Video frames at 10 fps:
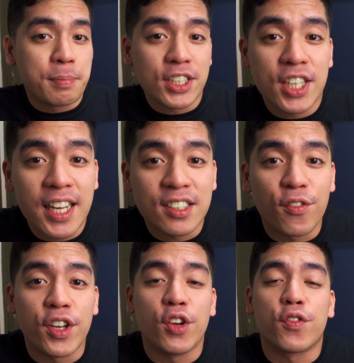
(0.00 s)
Especially as
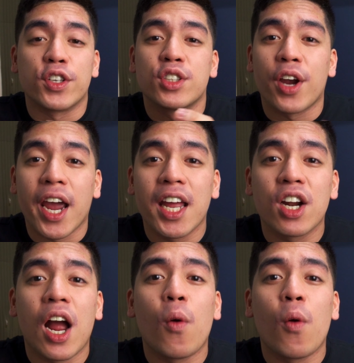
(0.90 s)
a video first creator,